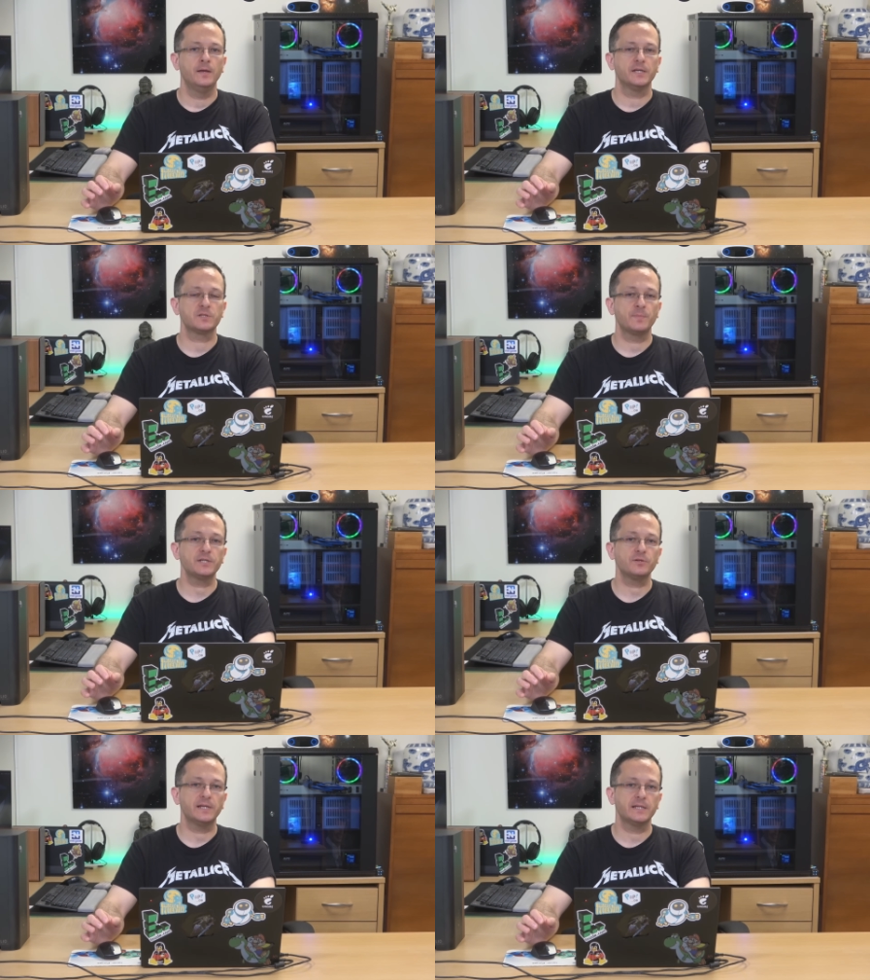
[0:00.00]

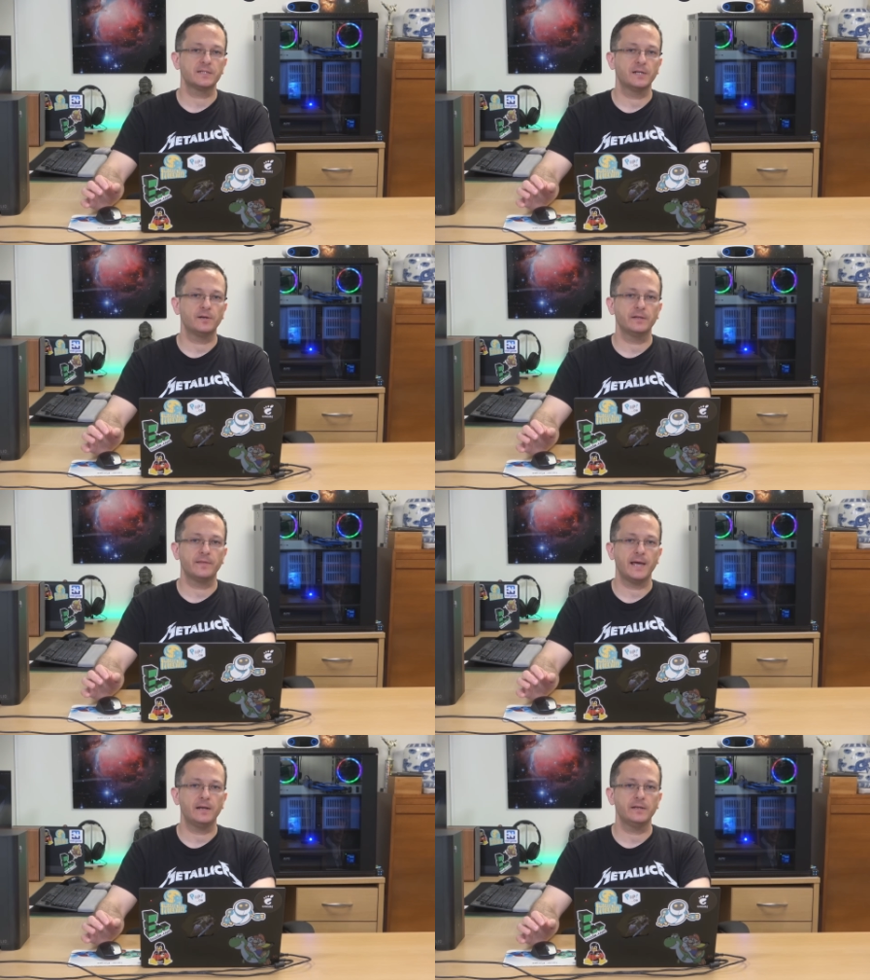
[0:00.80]
especially considering
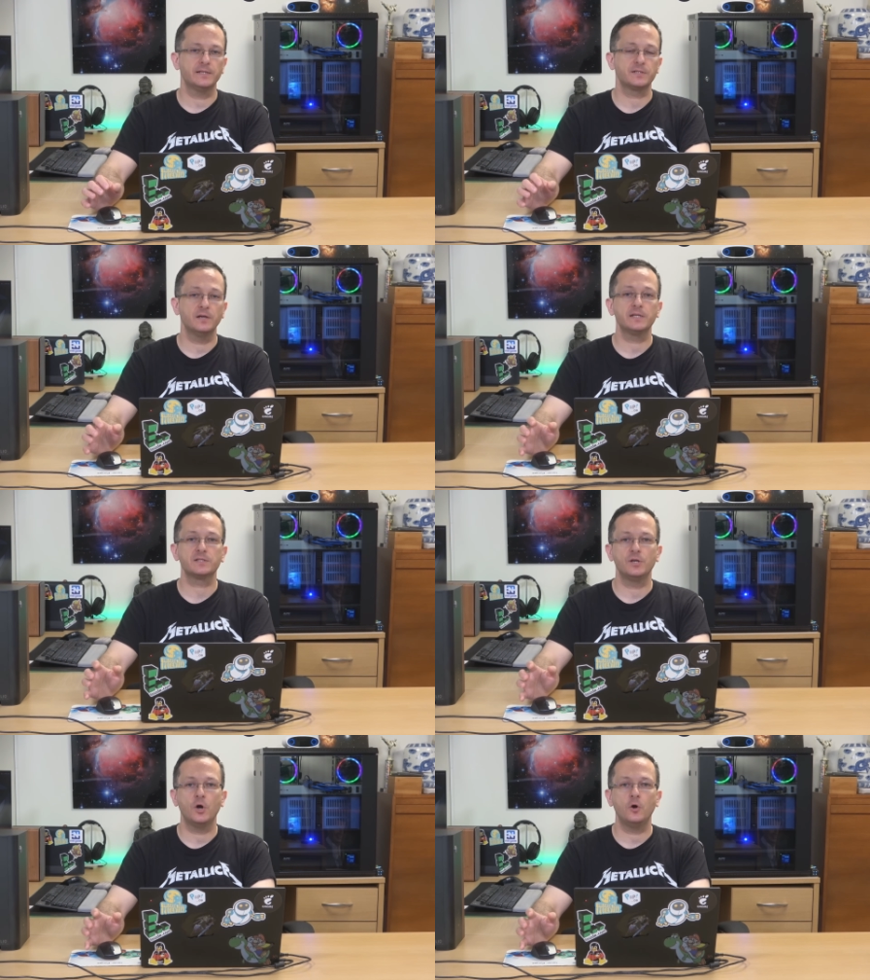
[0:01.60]
that as good
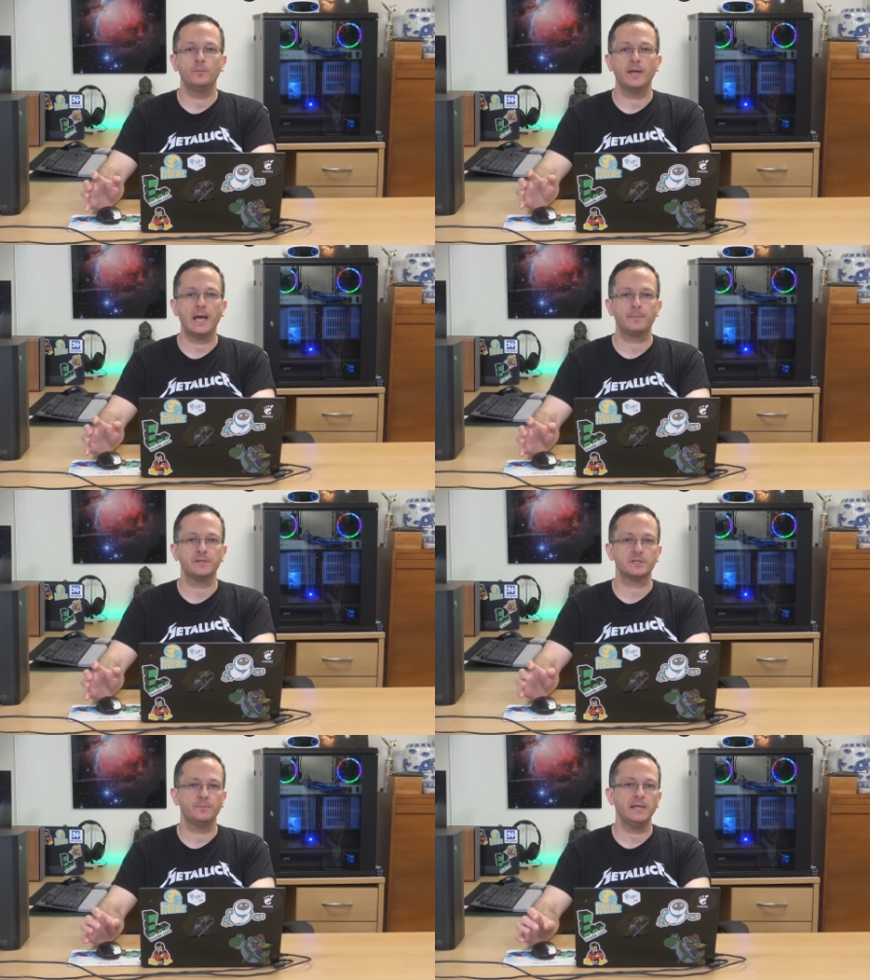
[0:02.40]
as GNOME
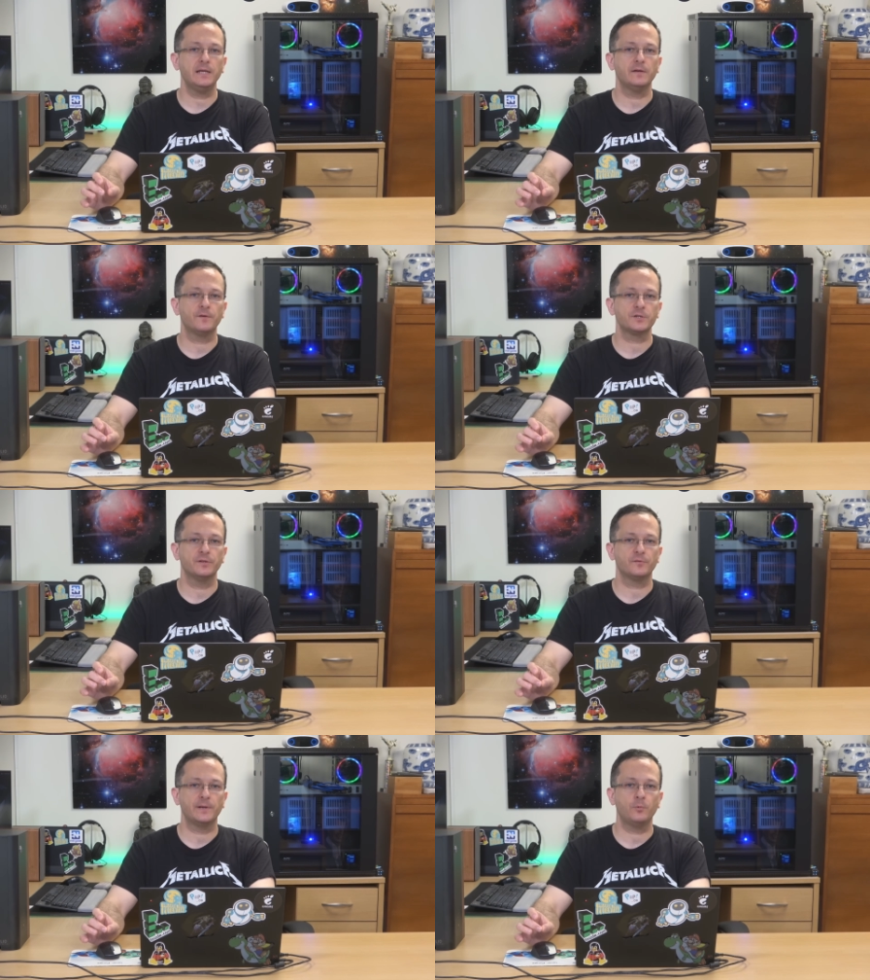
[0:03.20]
happens to be in
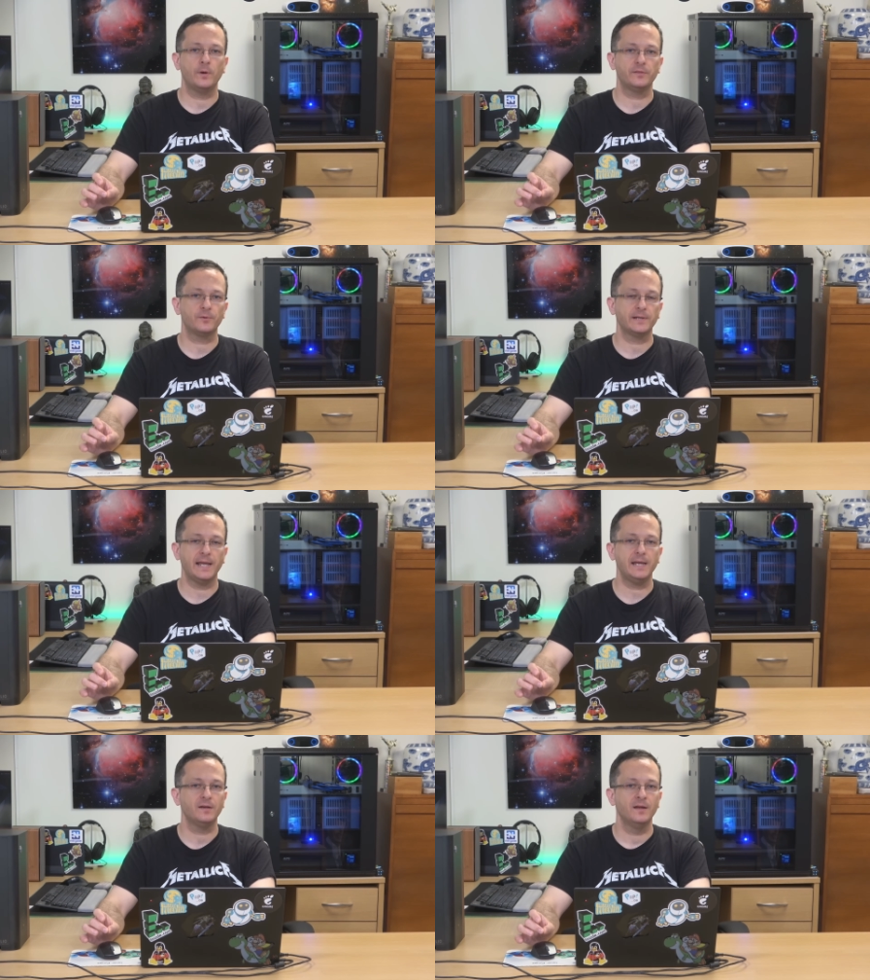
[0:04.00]
version
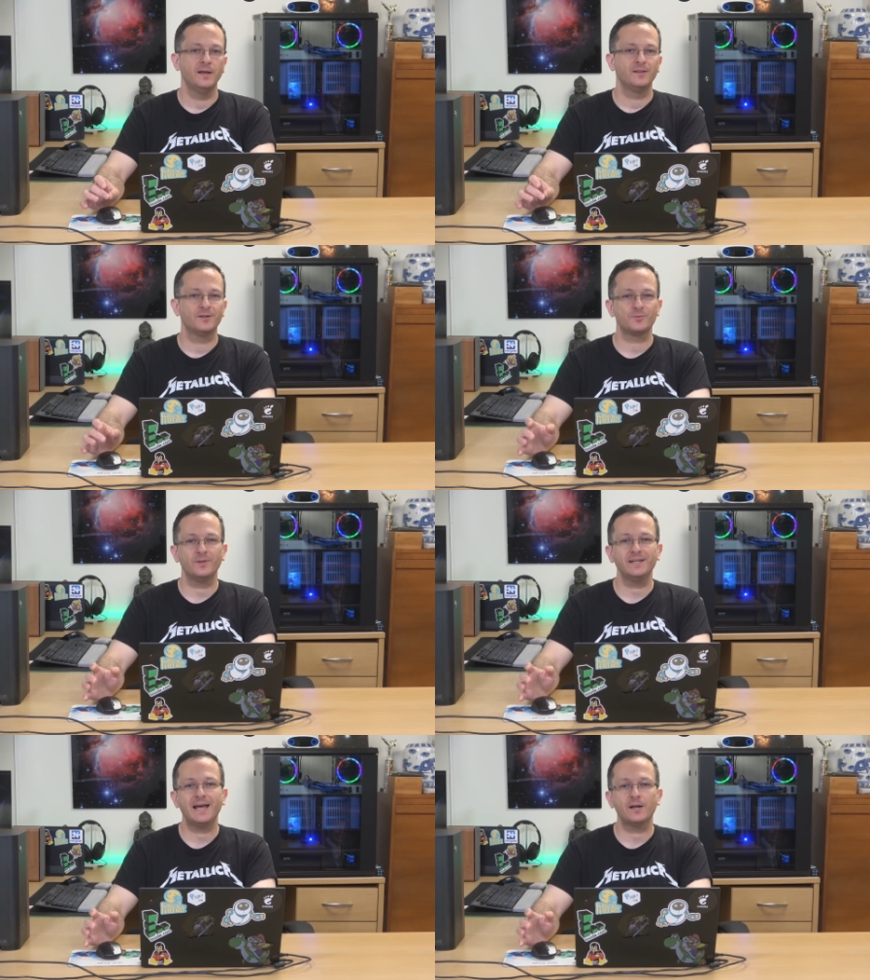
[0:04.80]
3.38, there's
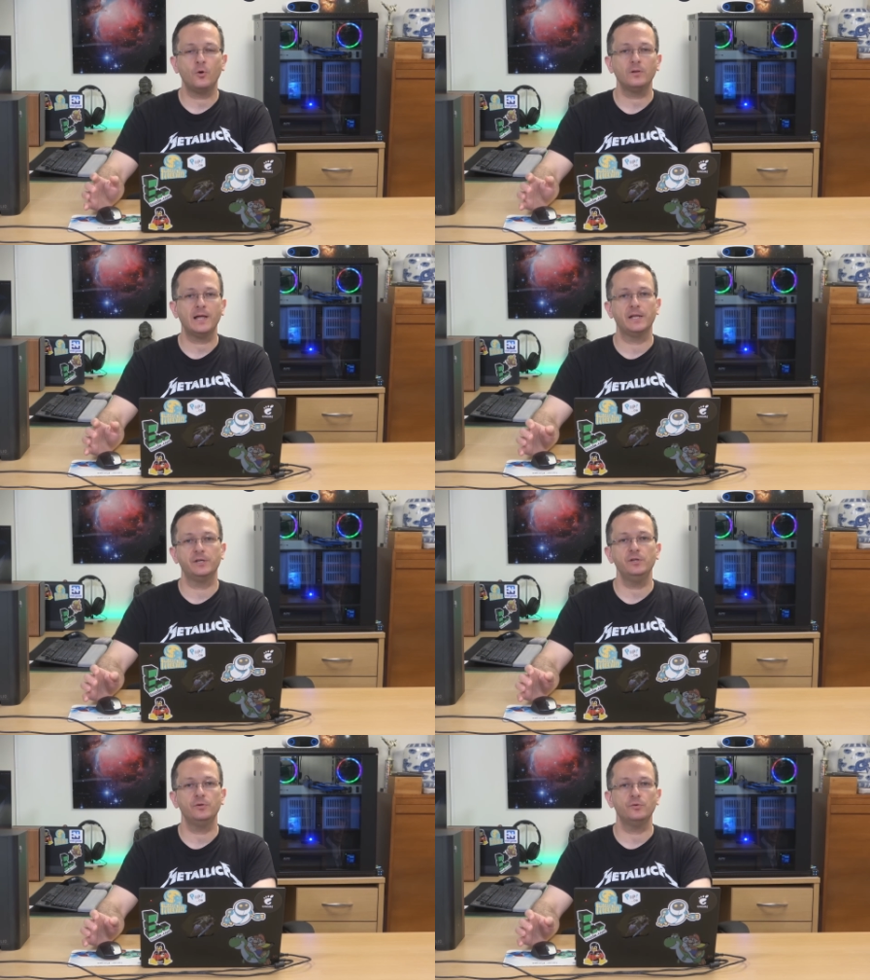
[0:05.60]
really not a whole lot
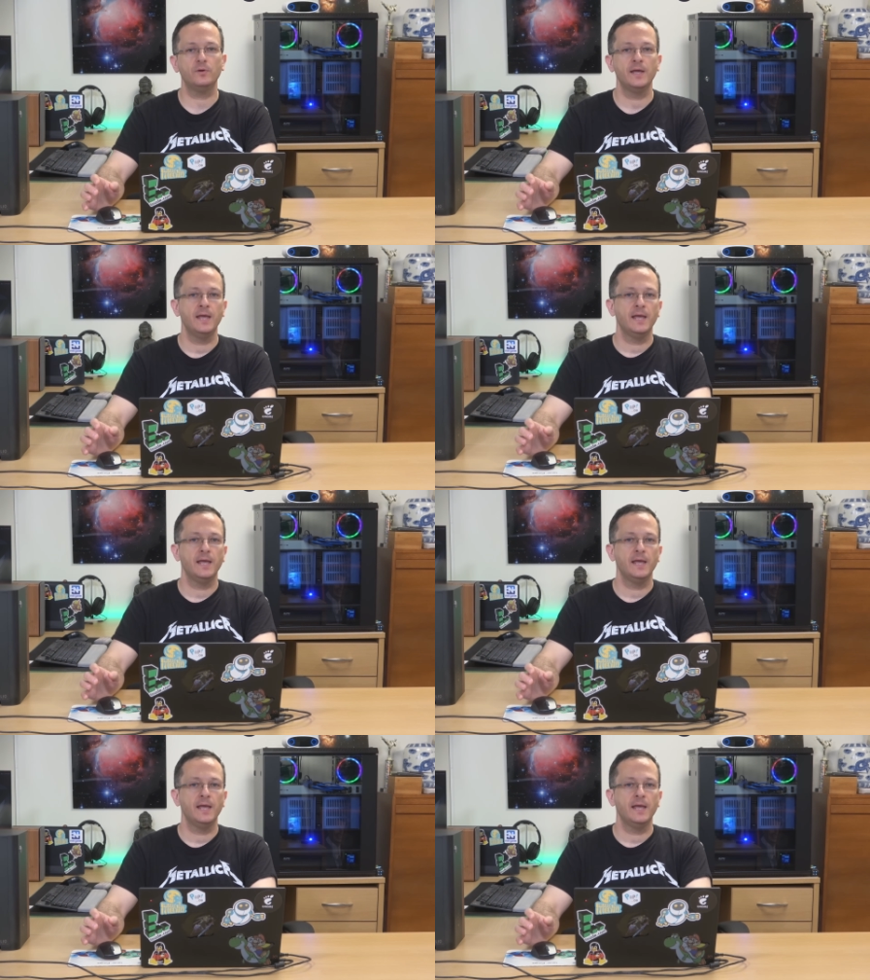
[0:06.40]
new